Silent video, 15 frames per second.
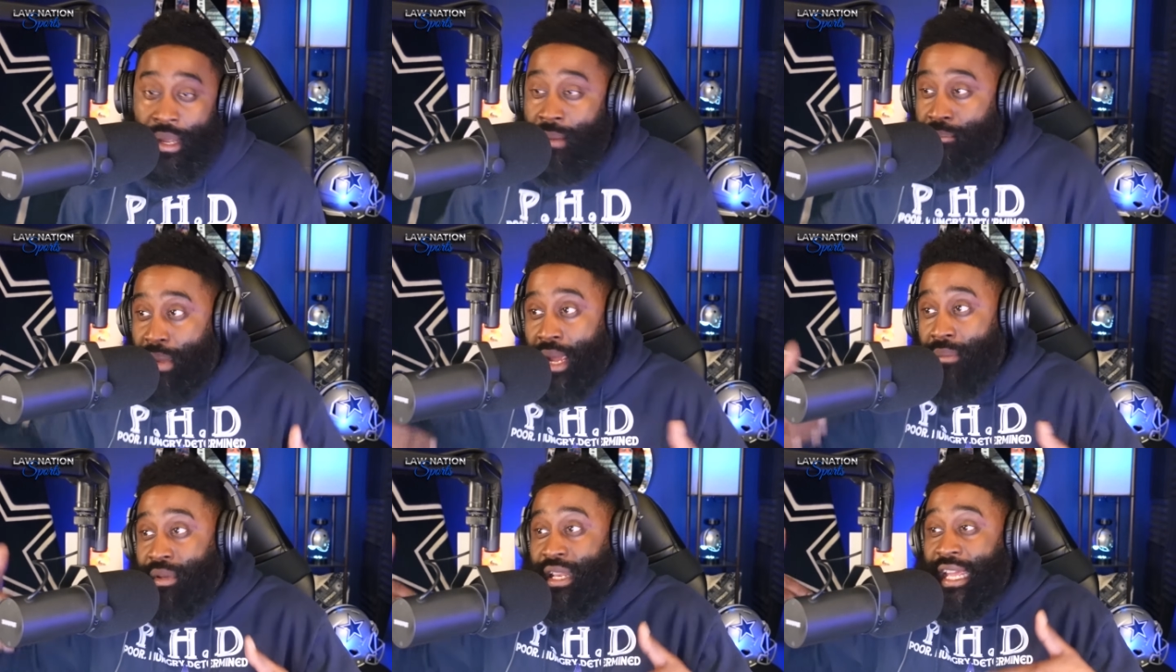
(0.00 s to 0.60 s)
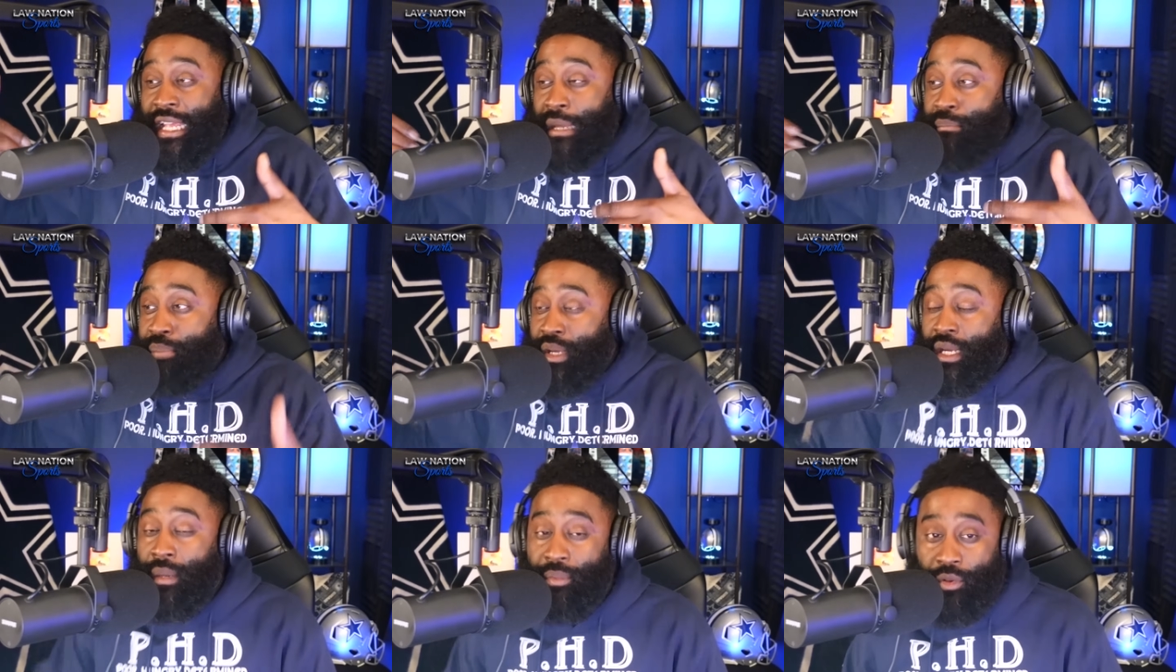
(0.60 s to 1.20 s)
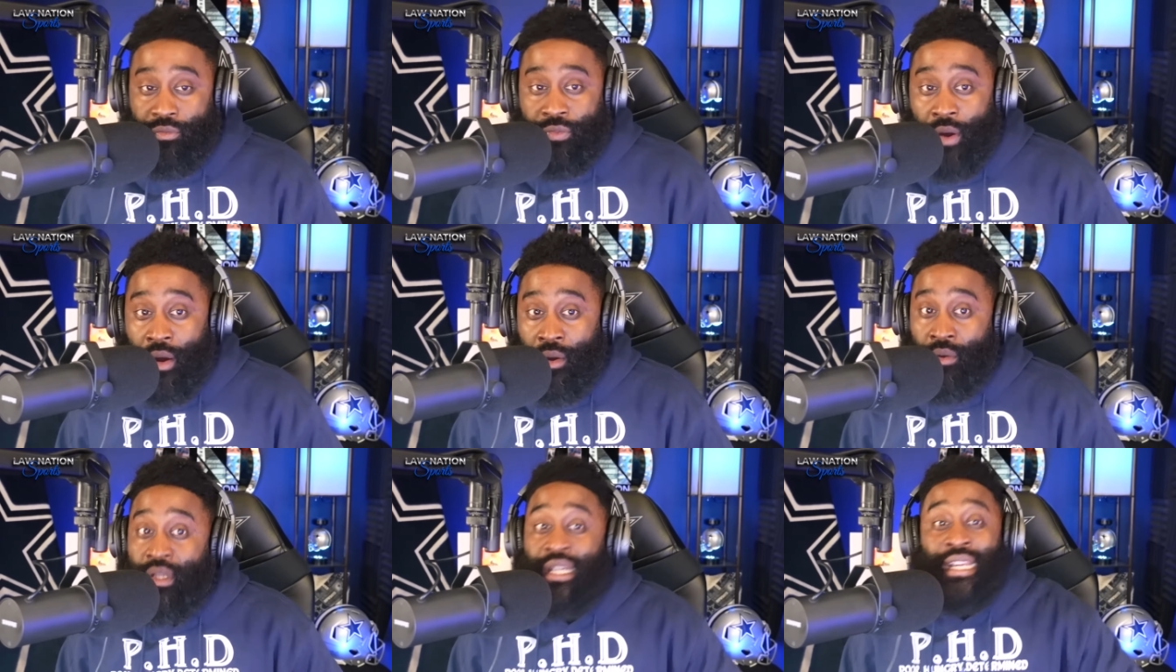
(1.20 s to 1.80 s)
Maybe they can pick up the
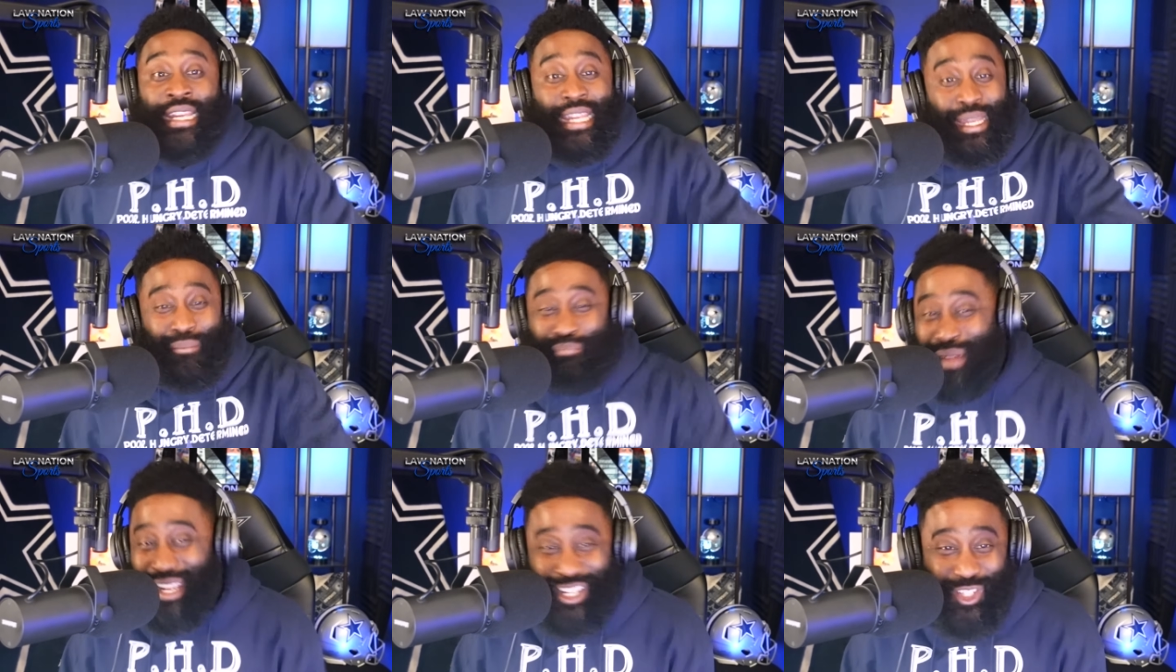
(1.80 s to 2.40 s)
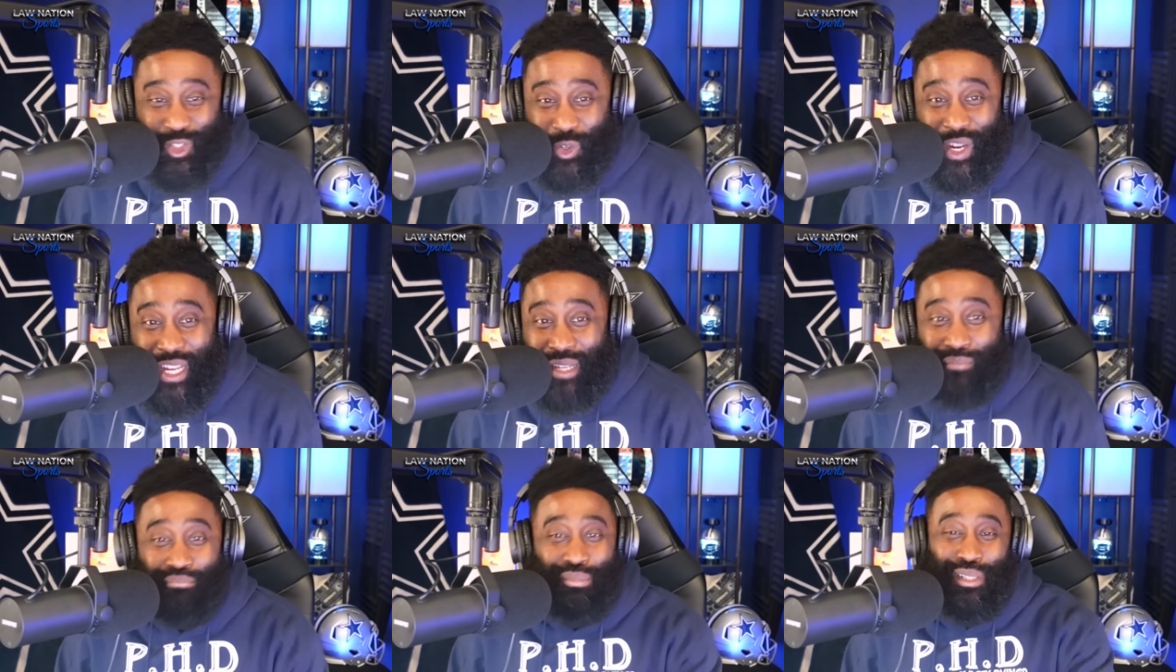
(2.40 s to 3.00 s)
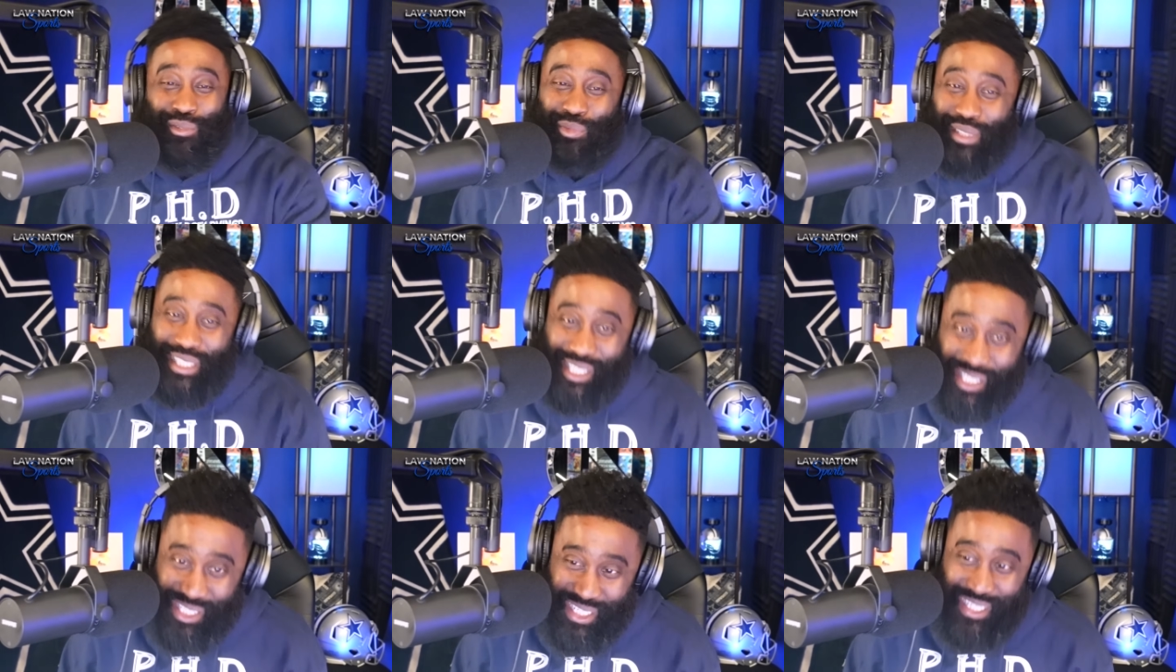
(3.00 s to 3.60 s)
phone and make a trade. But we
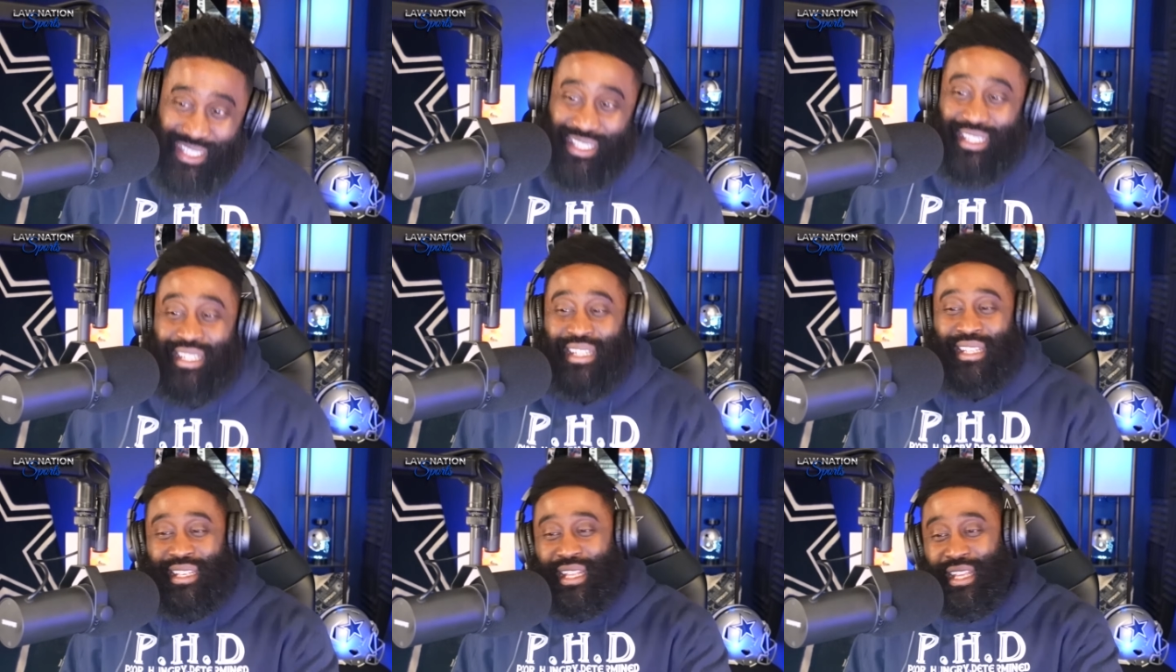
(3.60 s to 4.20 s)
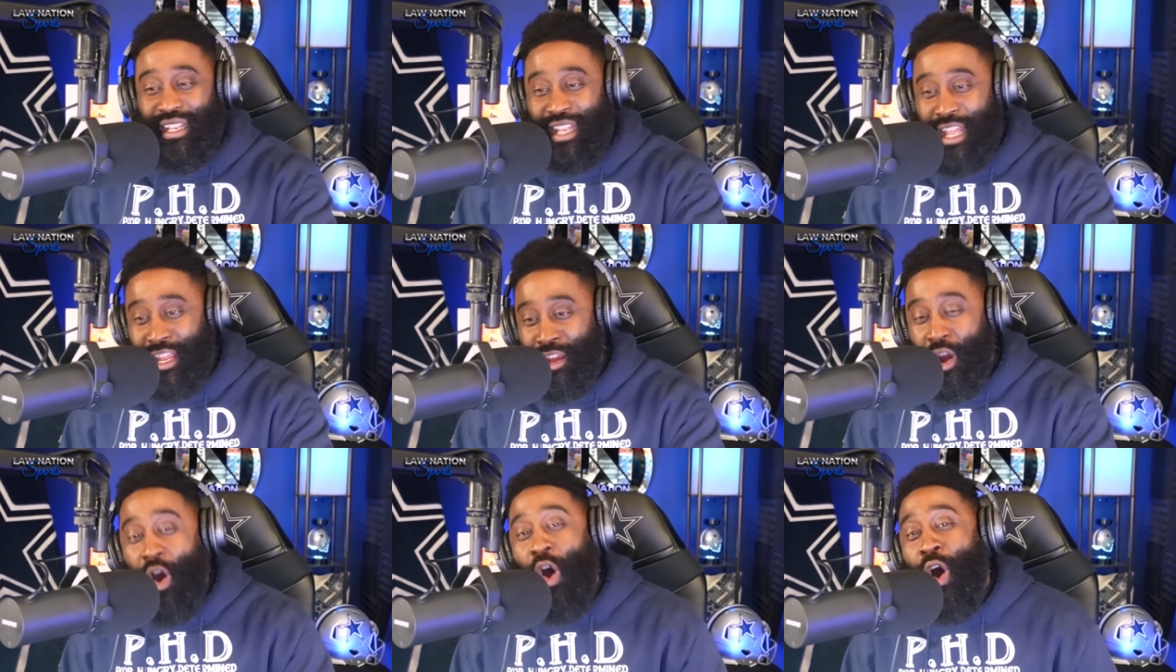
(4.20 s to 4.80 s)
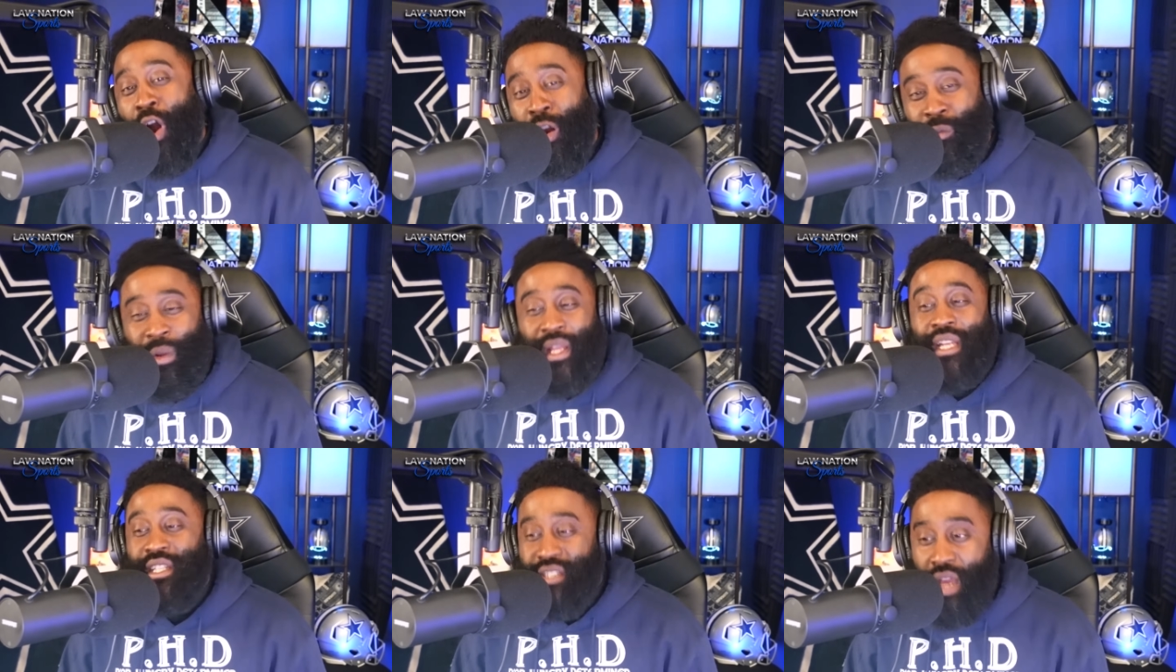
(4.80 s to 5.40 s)
see that they
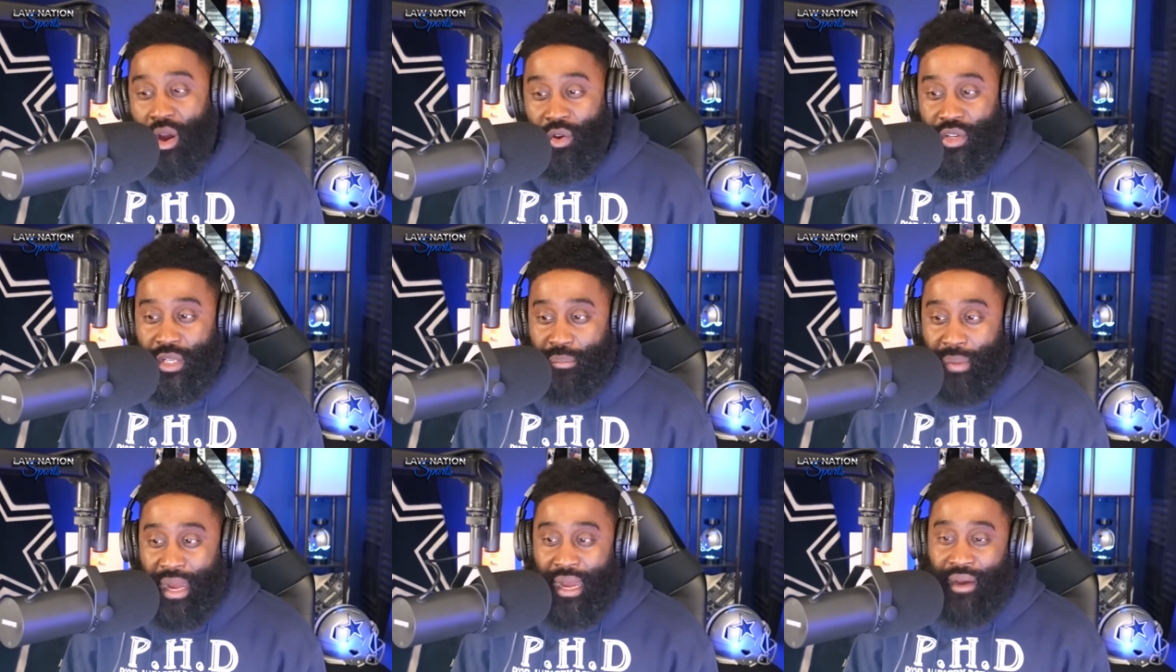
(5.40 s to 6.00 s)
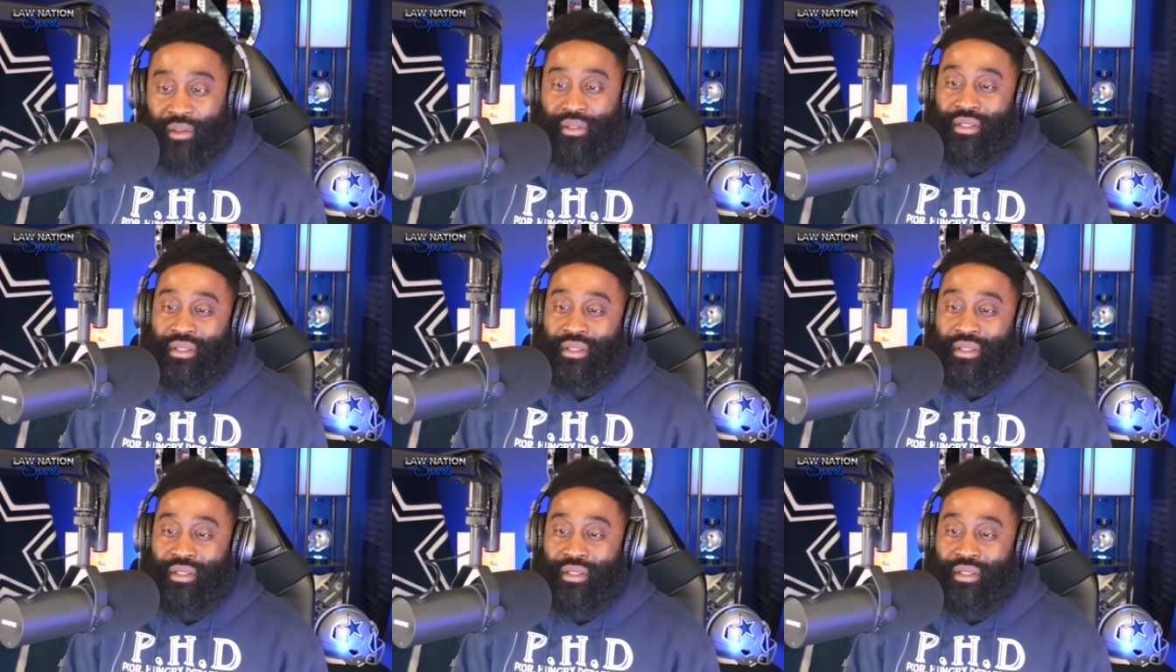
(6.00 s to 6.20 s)
already talking about,